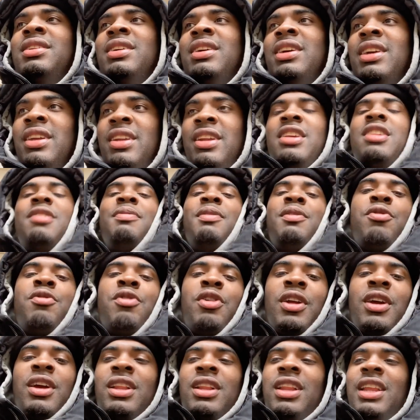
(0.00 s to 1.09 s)
And this before
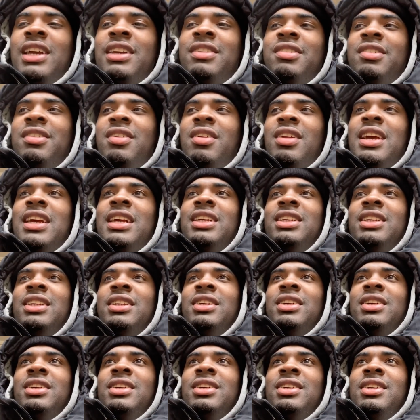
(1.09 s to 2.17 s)
the clicks and all that
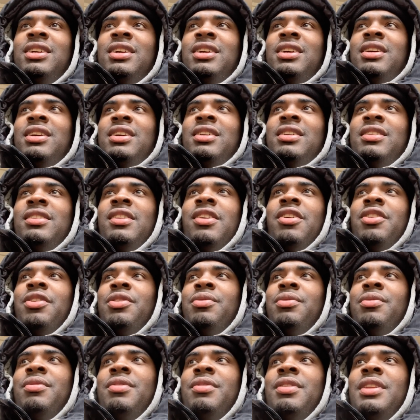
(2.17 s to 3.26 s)
shit. So
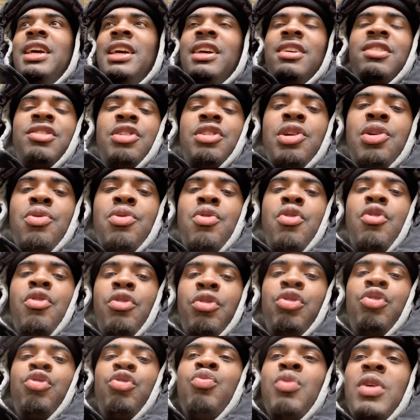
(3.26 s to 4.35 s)
niggas knew who
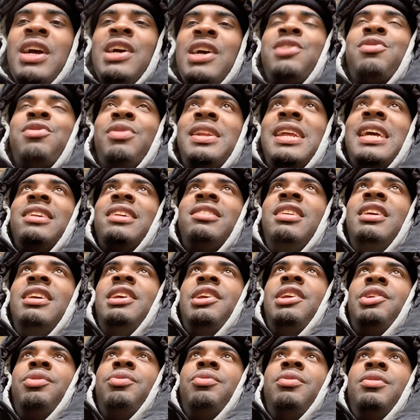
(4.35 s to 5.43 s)
you was when they seen
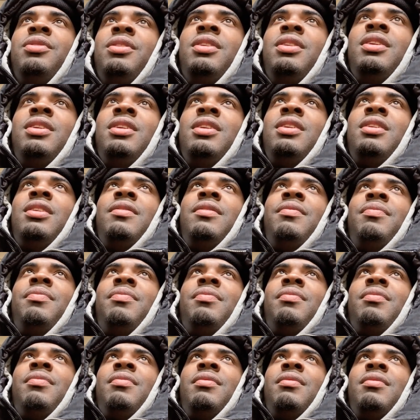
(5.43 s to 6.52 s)
you.
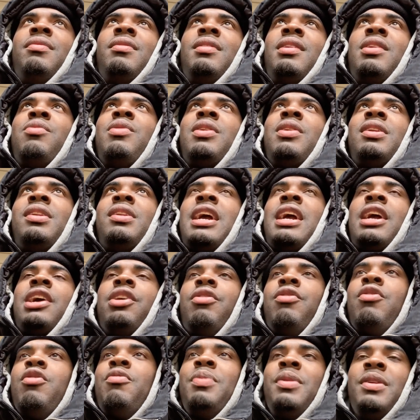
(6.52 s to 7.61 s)
It wasn't like a
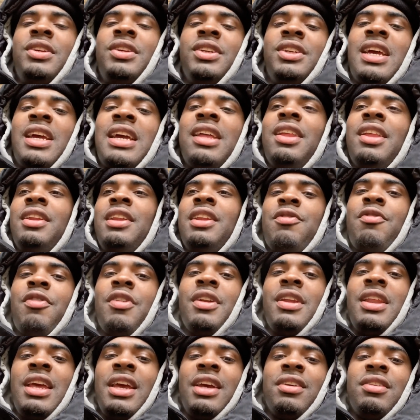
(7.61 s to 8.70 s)
group of just hella different
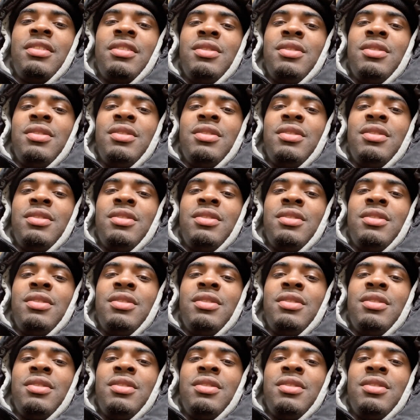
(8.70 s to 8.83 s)
niggas.